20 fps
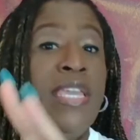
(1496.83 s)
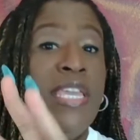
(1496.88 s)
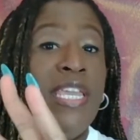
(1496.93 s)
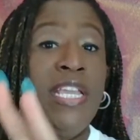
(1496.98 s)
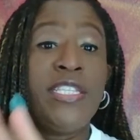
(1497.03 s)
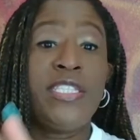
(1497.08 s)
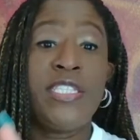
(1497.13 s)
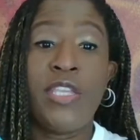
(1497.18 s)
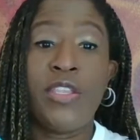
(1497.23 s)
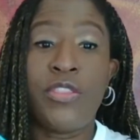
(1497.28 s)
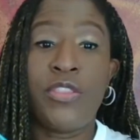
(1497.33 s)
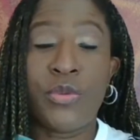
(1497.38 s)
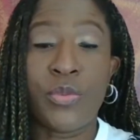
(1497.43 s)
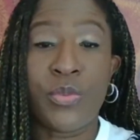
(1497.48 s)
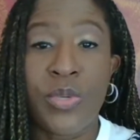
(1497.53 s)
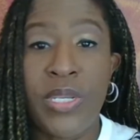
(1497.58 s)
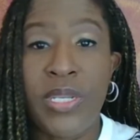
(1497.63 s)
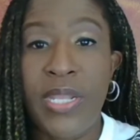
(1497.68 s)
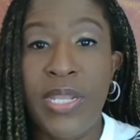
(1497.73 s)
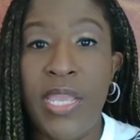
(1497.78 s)
It's a
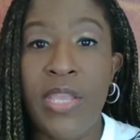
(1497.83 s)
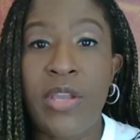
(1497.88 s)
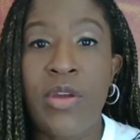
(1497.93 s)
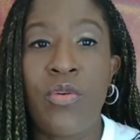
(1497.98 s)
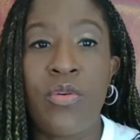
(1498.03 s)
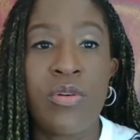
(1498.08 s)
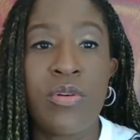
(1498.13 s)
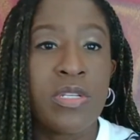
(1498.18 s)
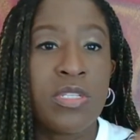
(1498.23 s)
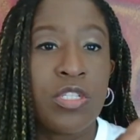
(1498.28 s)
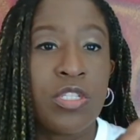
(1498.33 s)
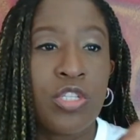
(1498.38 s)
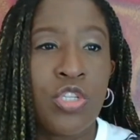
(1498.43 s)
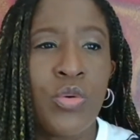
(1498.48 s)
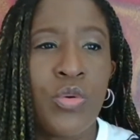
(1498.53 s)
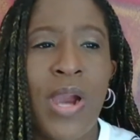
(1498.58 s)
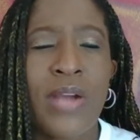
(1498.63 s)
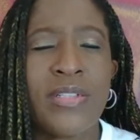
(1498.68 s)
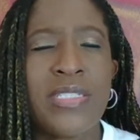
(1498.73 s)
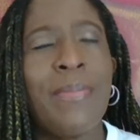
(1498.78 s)
3-day course,
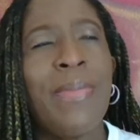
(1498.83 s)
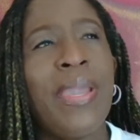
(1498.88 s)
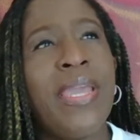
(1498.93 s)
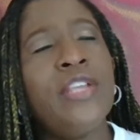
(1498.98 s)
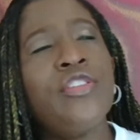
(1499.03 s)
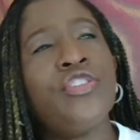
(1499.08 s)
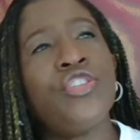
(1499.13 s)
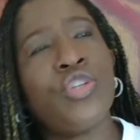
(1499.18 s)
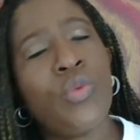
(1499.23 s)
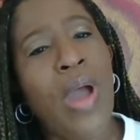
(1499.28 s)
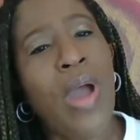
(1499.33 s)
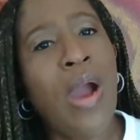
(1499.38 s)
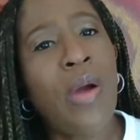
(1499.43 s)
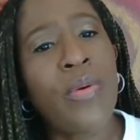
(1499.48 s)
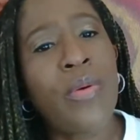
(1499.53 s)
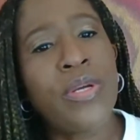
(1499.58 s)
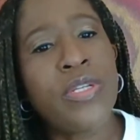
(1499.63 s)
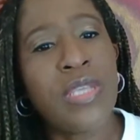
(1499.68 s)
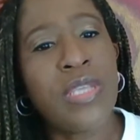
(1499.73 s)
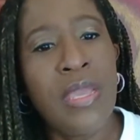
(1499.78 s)
2 hours. I made it 2
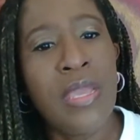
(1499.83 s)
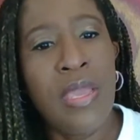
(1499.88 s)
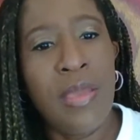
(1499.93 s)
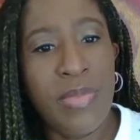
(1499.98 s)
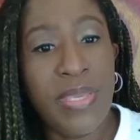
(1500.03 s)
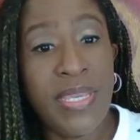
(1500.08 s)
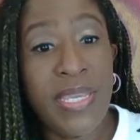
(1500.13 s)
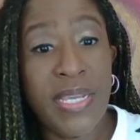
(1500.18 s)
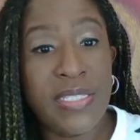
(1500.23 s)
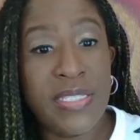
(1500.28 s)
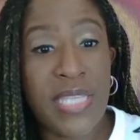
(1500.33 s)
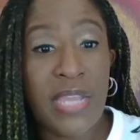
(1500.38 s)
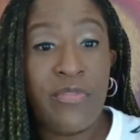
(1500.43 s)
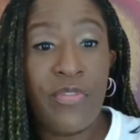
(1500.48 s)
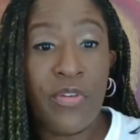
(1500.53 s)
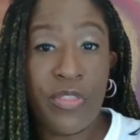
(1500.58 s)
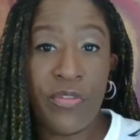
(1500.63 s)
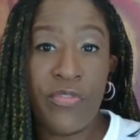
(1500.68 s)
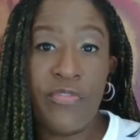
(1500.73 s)
hours because, like, for the